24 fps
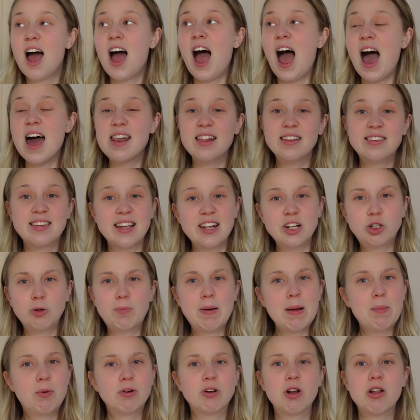An essential
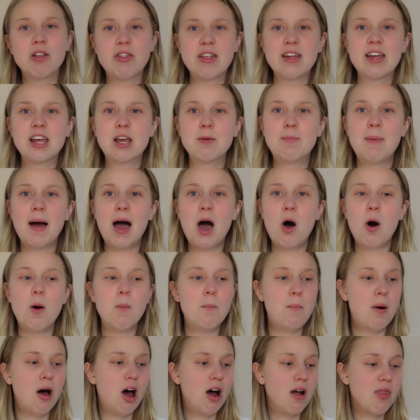people don't think
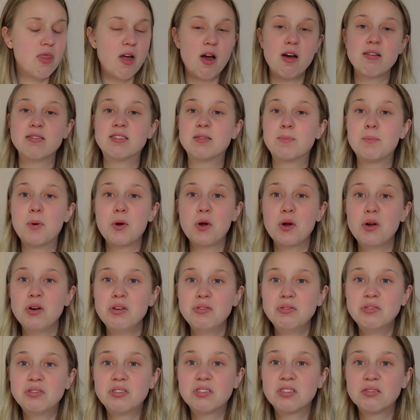about, but those
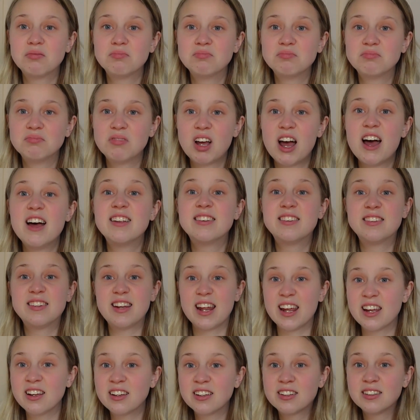poos
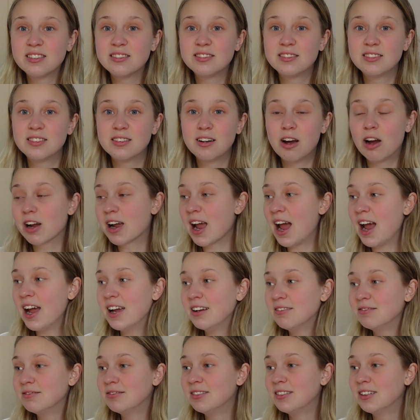stink,
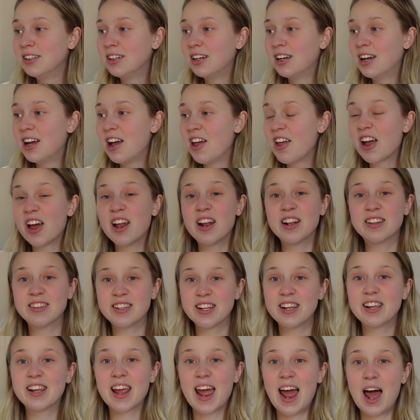okay? They're gonna
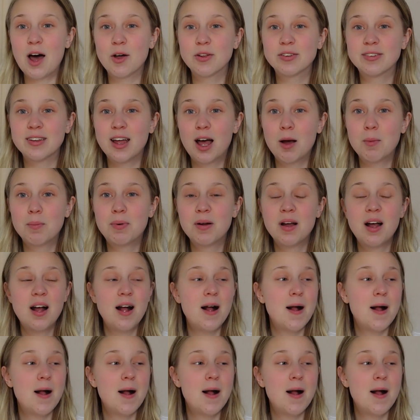stink your house up.